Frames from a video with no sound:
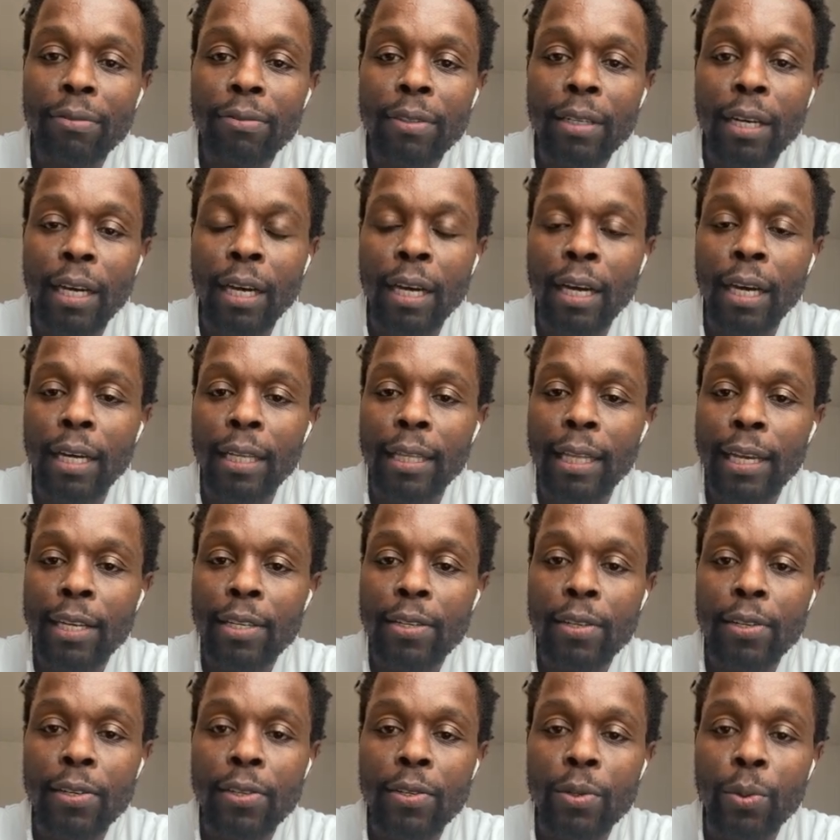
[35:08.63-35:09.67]
Uh, that's
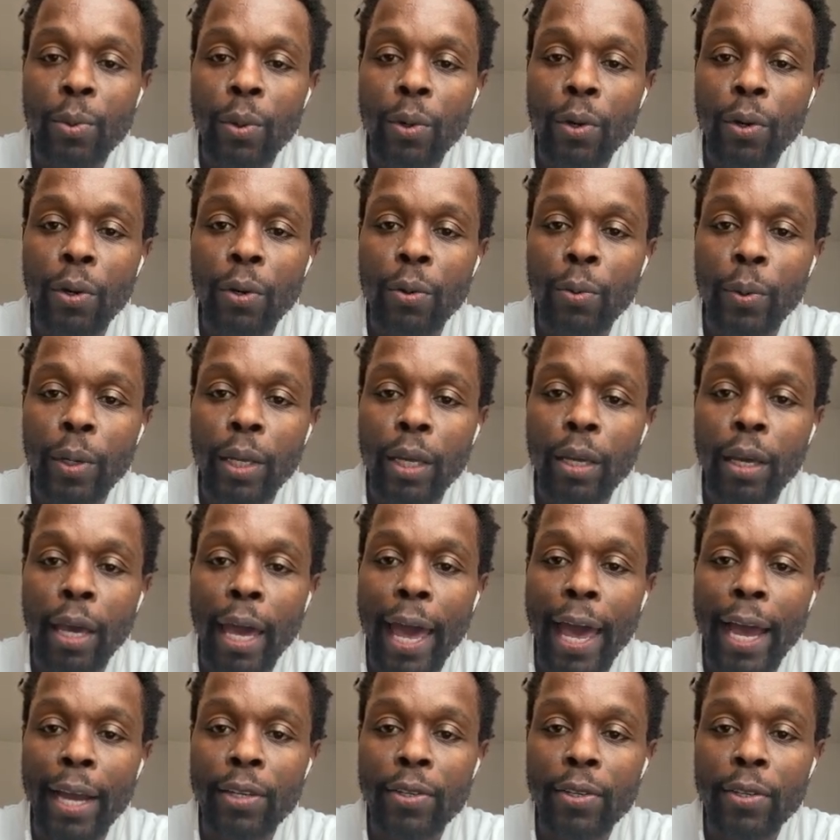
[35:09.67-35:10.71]
just where we
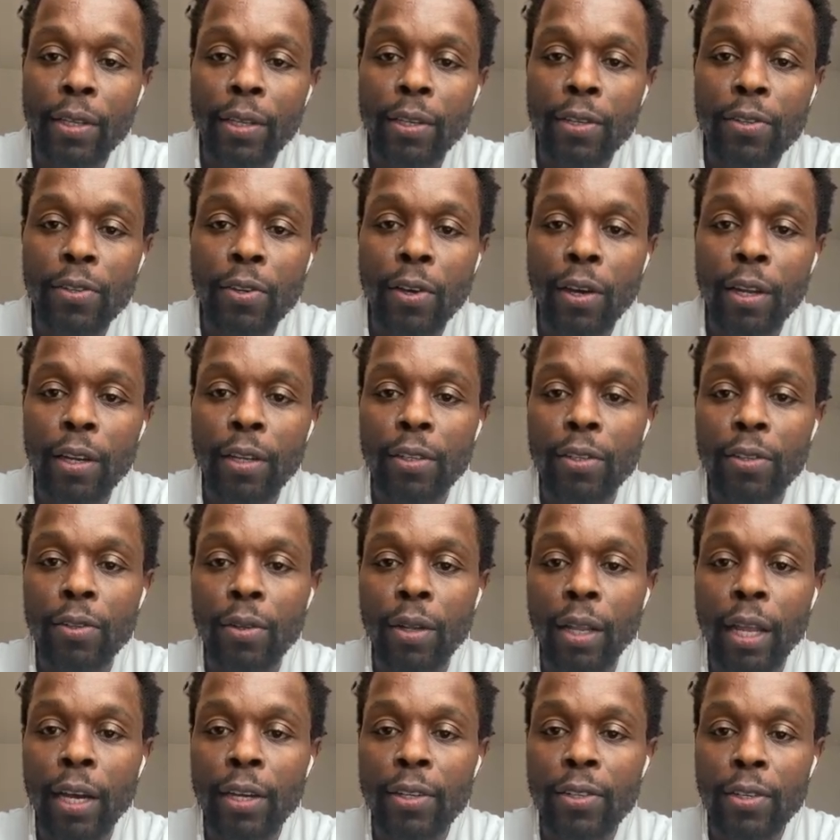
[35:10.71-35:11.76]
actually starting to
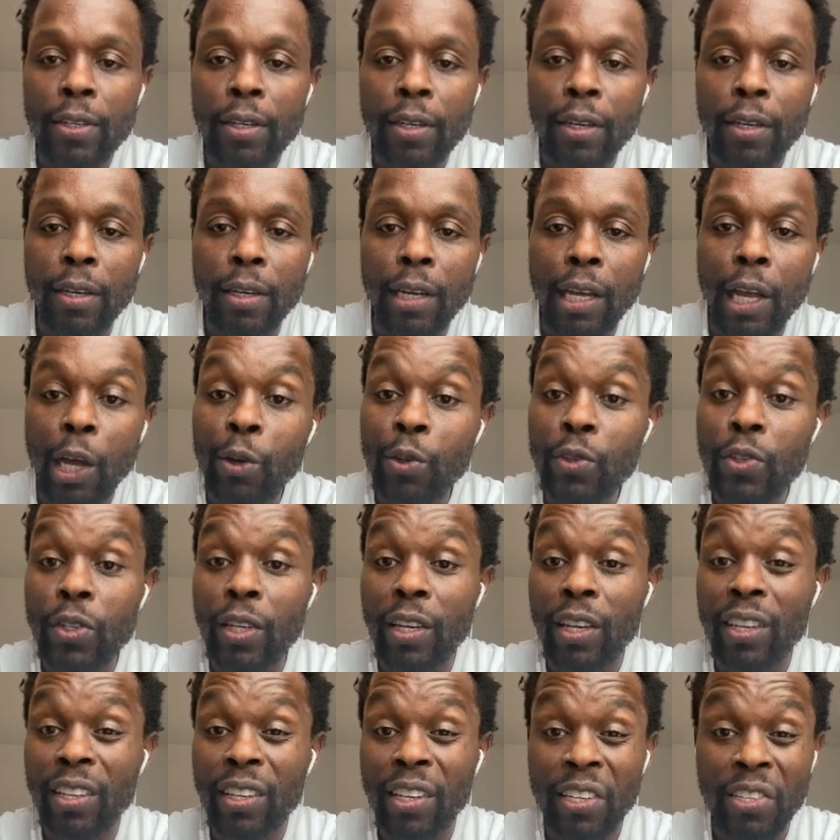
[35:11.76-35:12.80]
launch a coaching
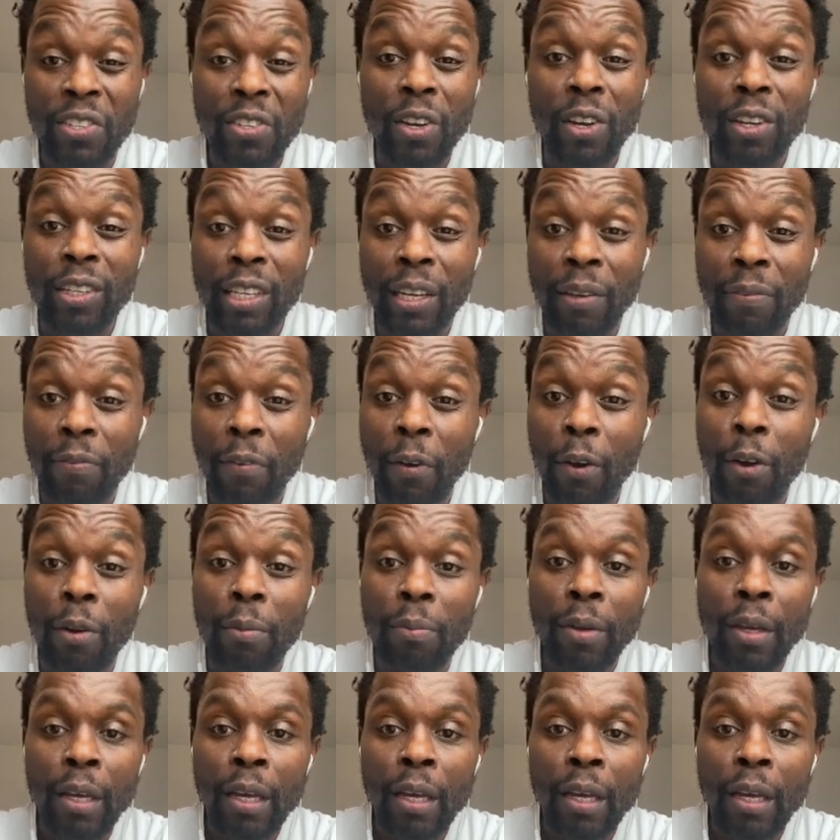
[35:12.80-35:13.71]
and consulting firm